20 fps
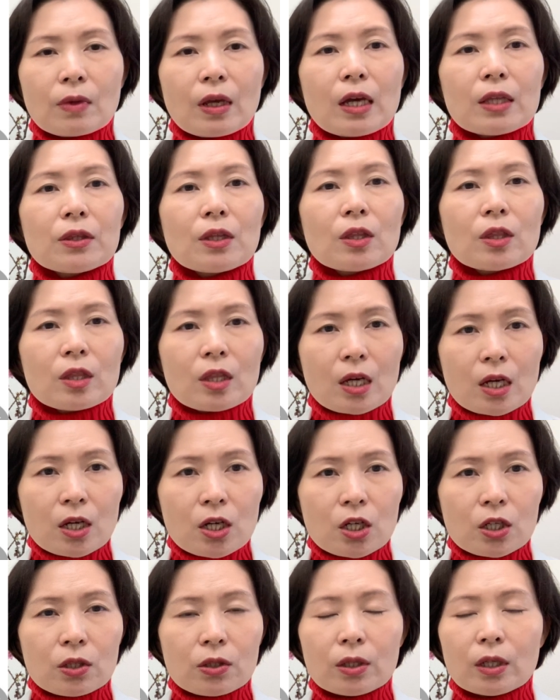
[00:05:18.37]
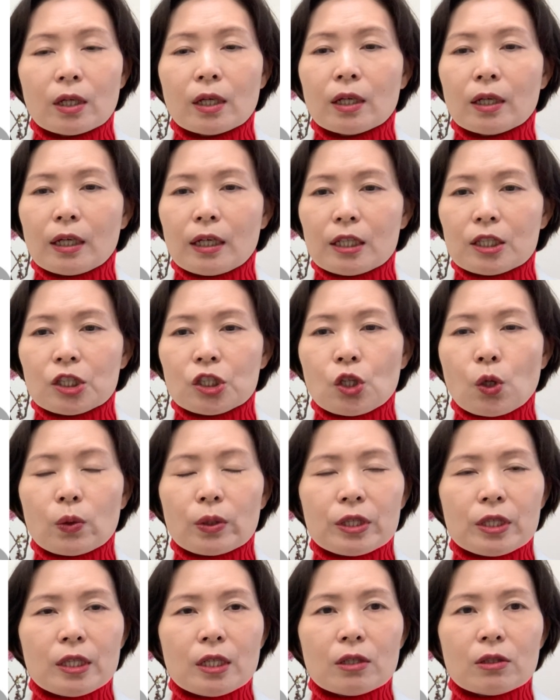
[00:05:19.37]
And the third is
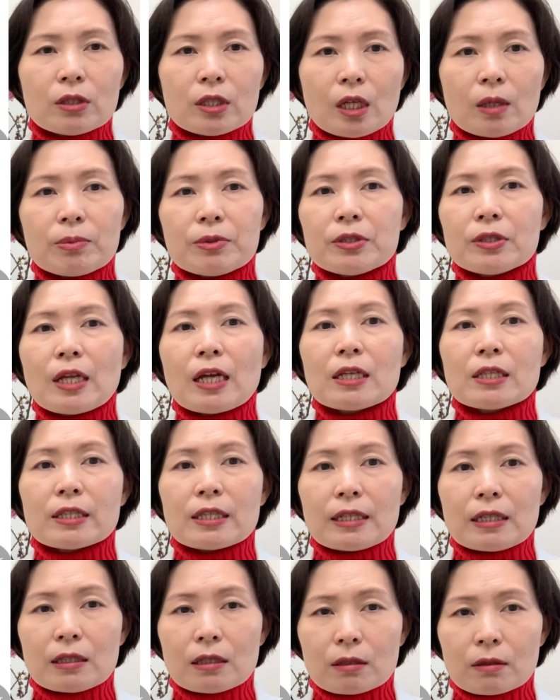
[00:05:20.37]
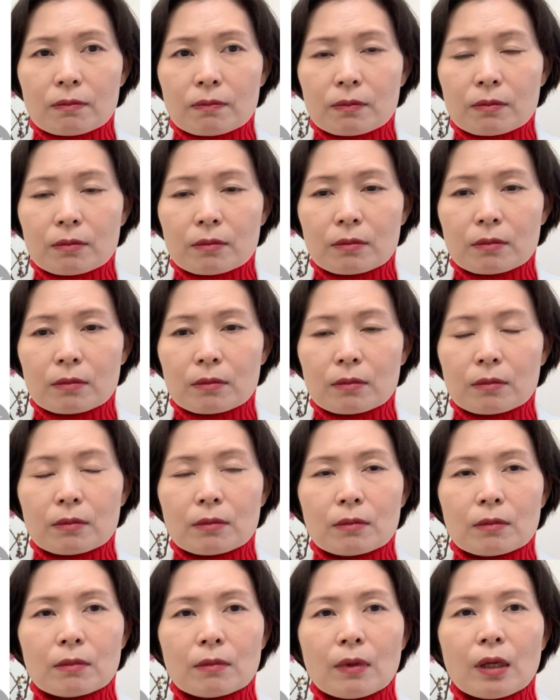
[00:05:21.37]
toxic substances.
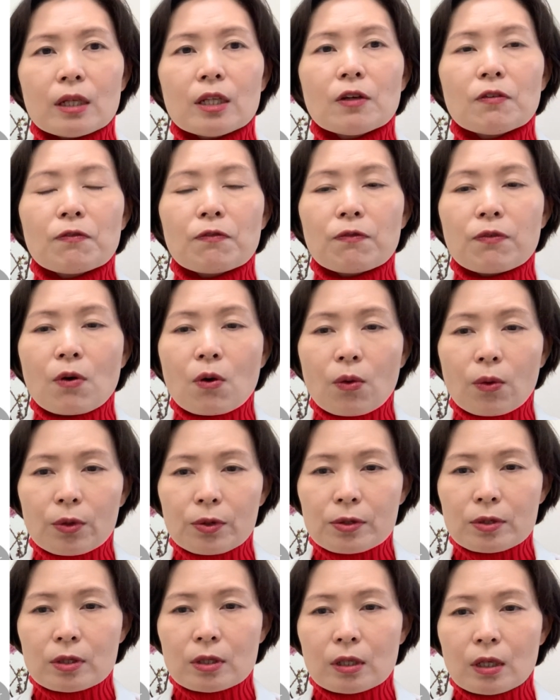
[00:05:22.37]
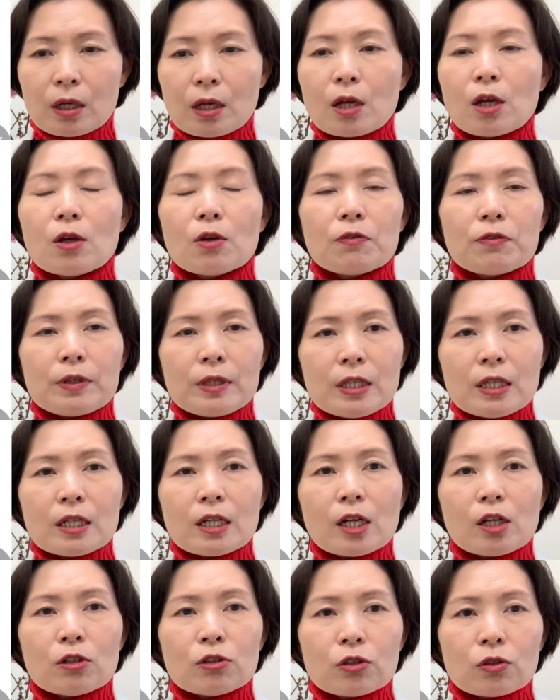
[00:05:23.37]
And the fourth,
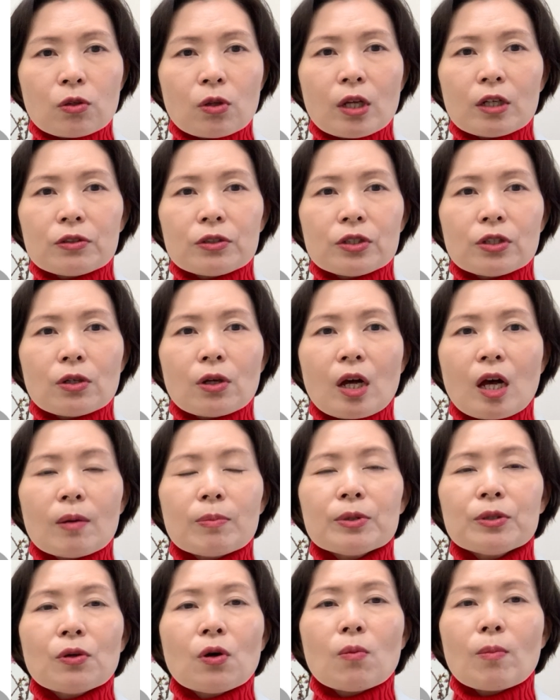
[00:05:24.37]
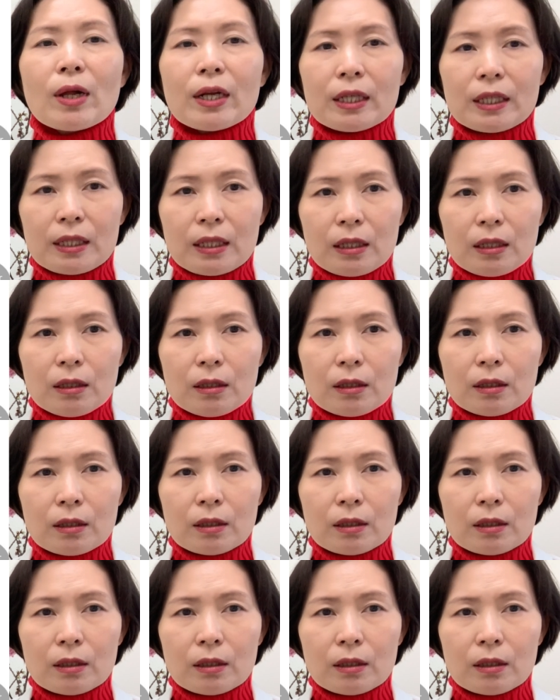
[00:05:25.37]
physical structure abnormality.